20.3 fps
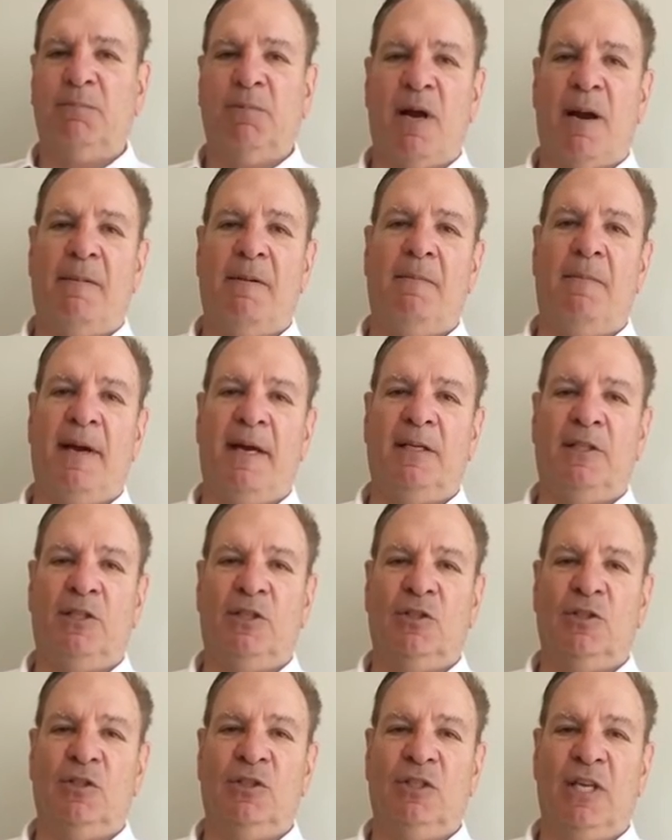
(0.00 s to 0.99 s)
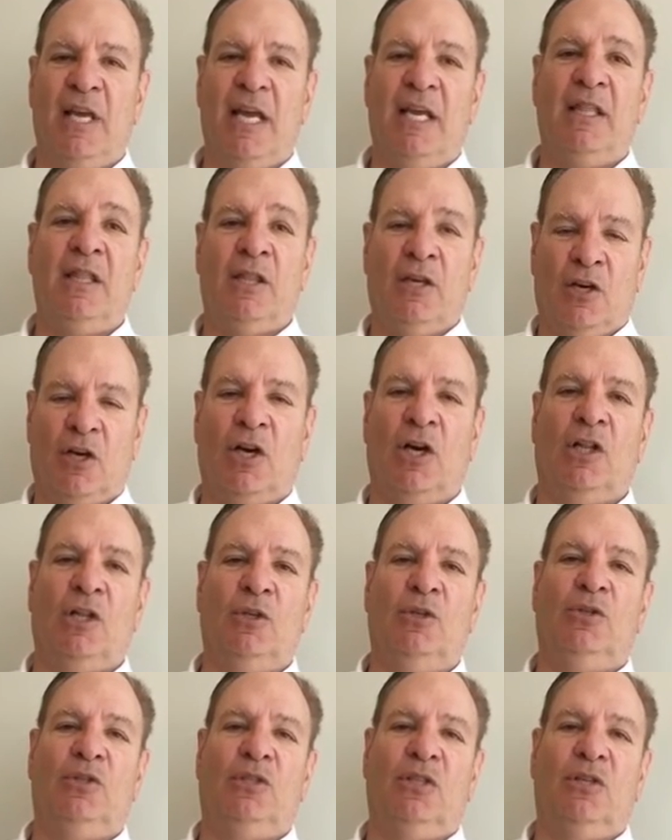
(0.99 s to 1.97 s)
property by a certain date, they're going to
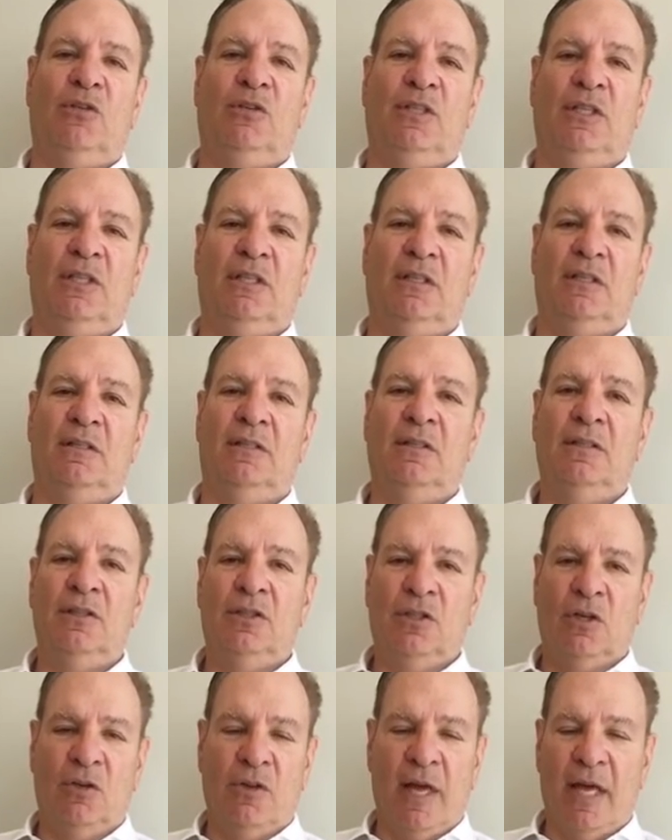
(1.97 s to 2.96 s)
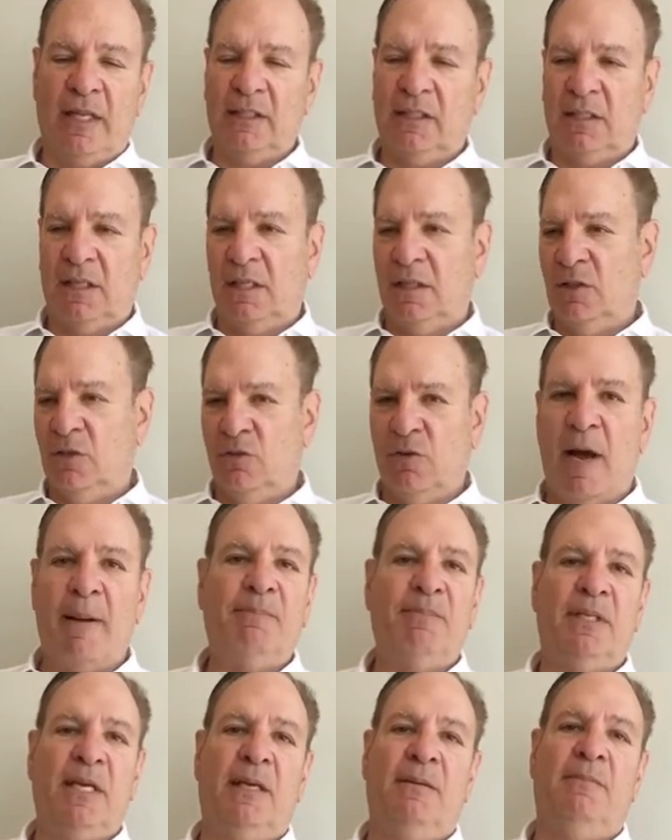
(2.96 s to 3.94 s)
lose their deal. So that's a
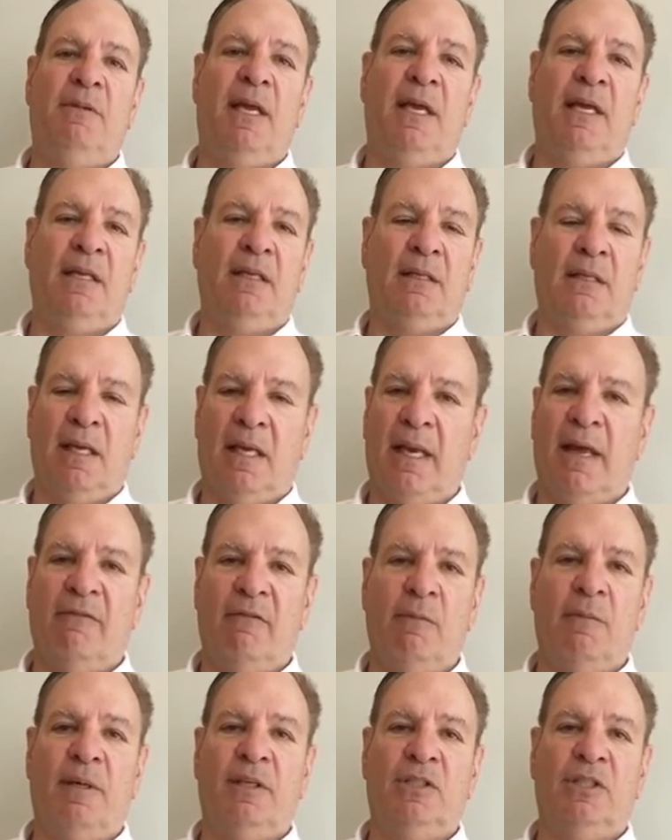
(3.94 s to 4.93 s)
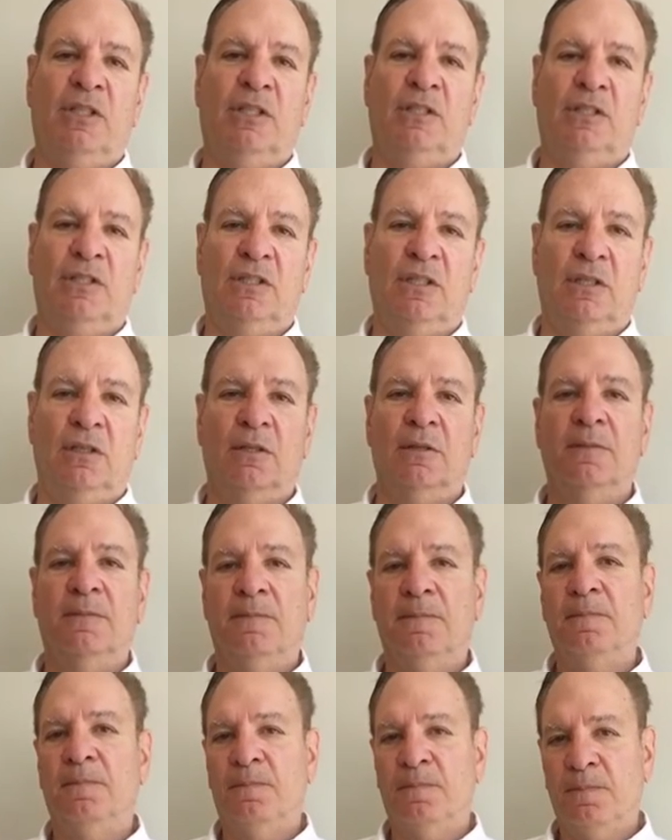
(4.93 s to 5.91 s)
drop dead date that everybody should consider.
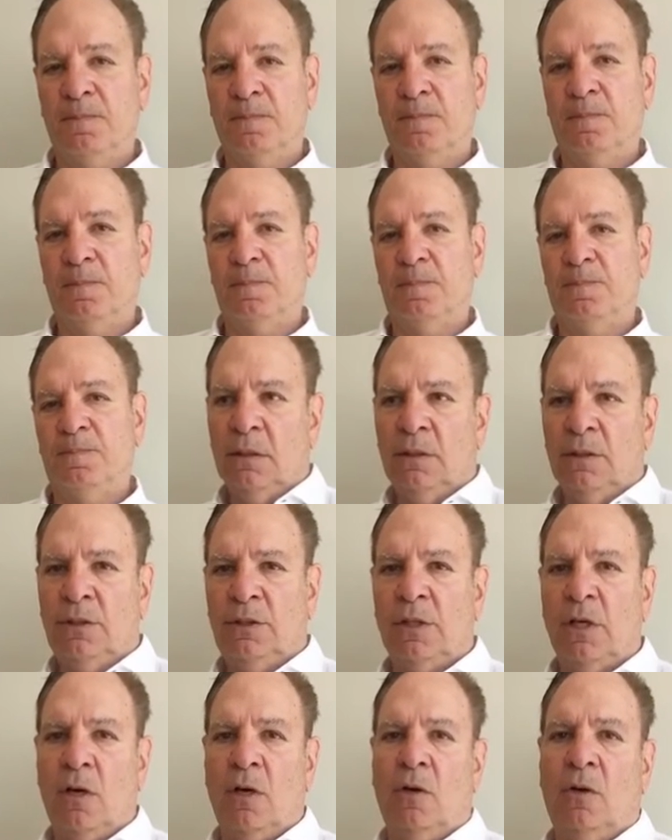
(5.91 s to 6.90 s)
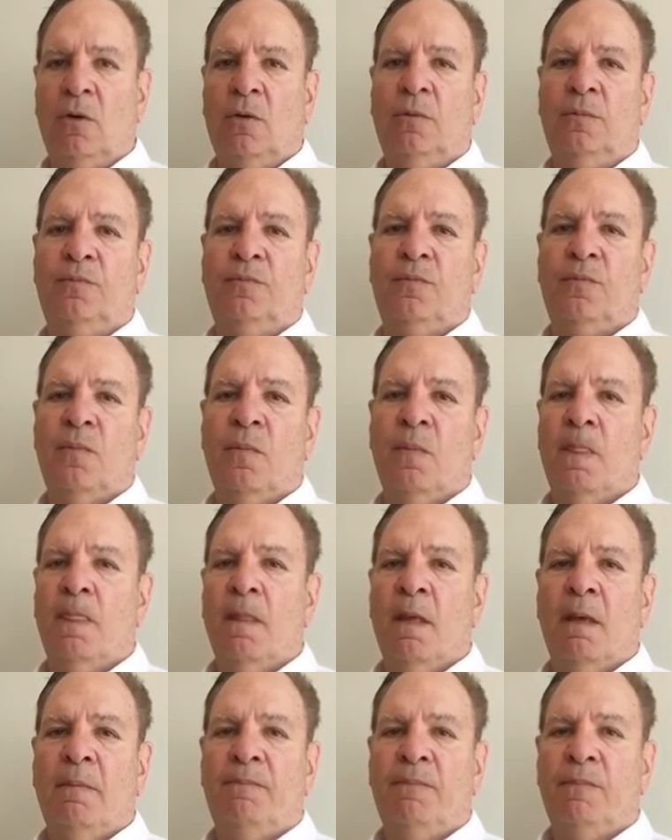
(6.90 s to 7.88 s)
So
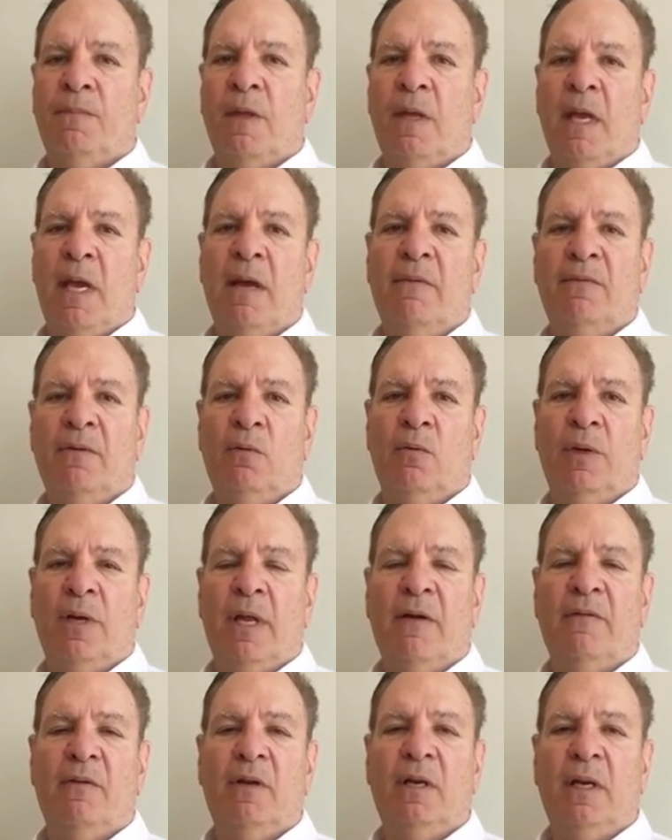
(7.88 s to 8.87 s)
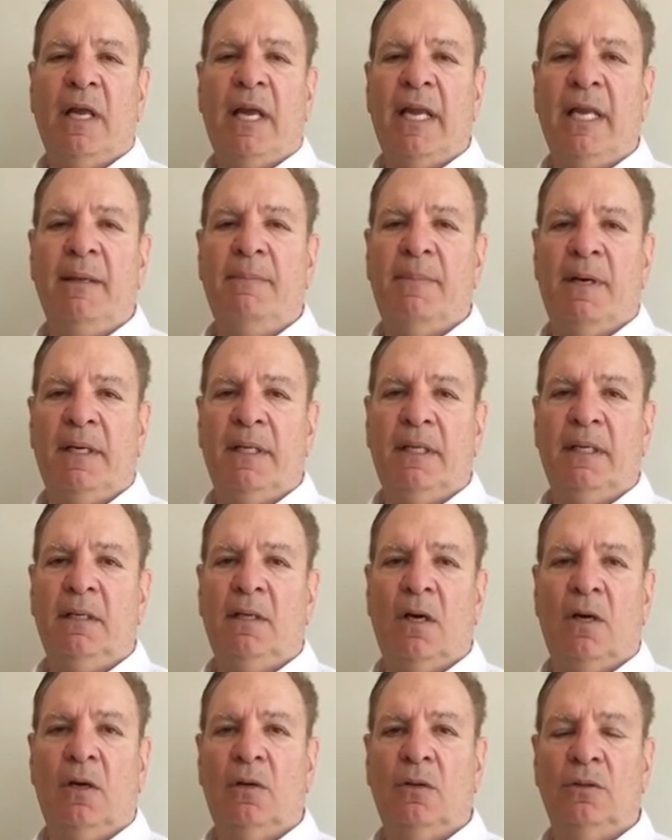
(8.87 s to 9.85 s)
whenever anybody
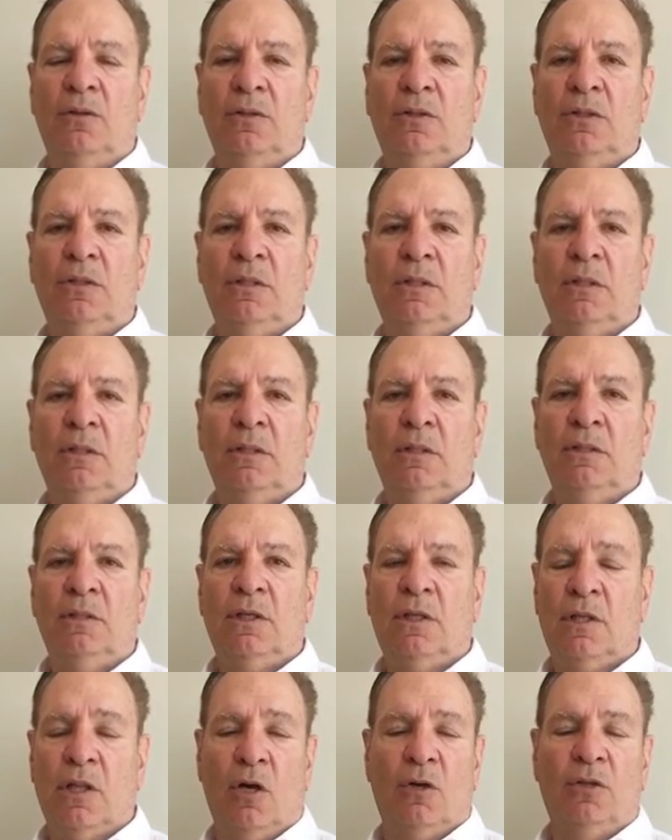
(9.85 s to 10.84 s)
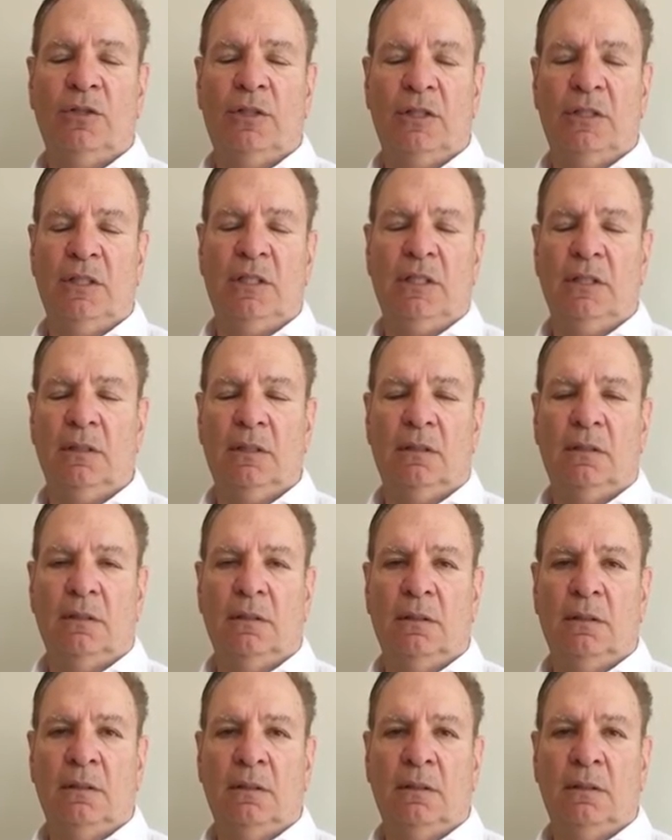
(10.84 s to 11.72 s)
goes to close a deal,